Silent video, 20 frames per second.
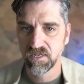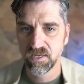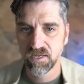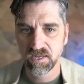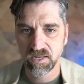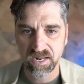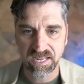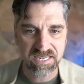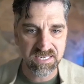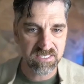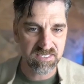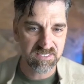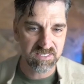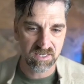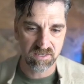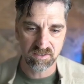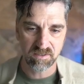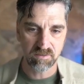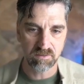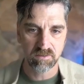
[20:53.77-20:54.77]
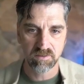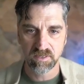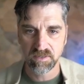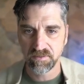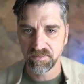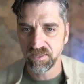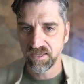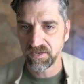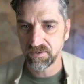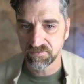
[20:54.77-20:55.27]
And I can tell you
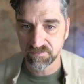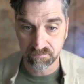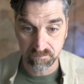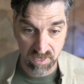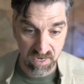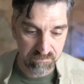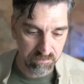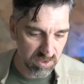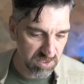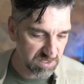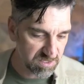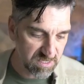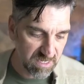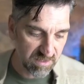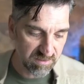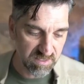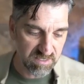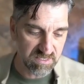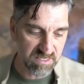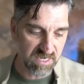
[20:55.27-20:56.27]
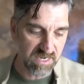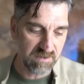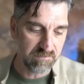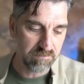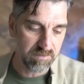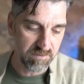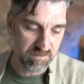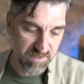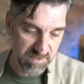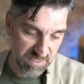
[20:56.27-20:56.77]
that my personality
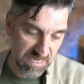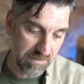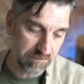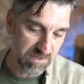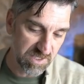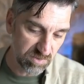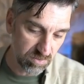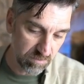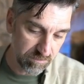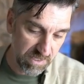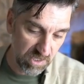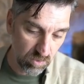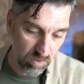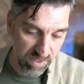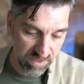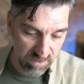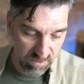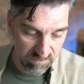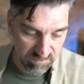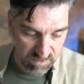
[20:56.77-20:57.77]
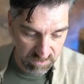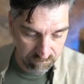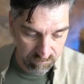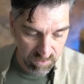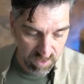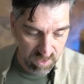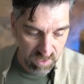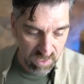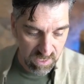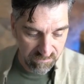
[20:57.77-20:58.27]
type, and this happens with me quite often,
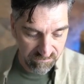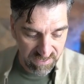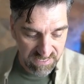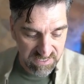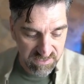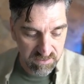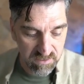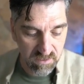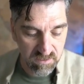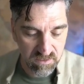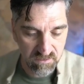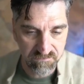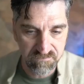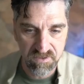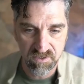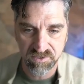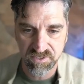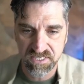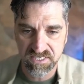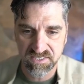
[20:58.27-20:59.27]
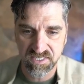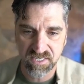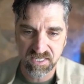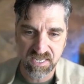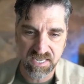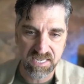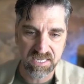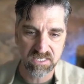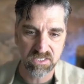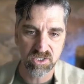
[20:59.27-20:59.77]
if I start to feel
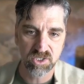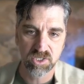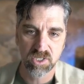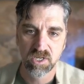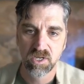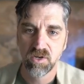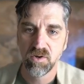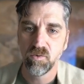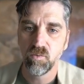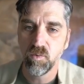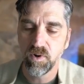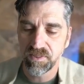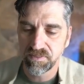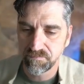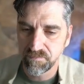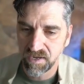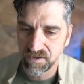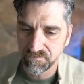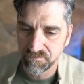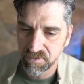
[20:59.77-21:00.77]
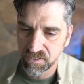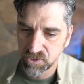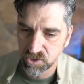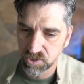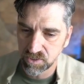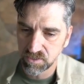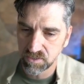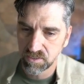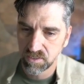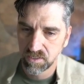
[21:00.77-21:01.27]
disengaged with my
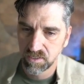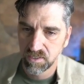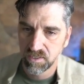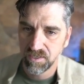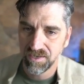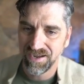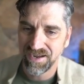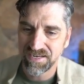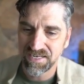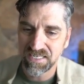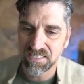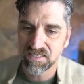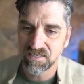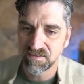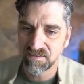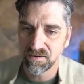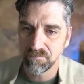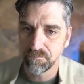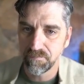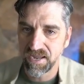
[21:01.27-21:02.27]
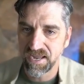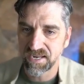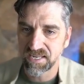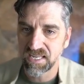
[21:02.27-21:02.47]
vision, I need to jump back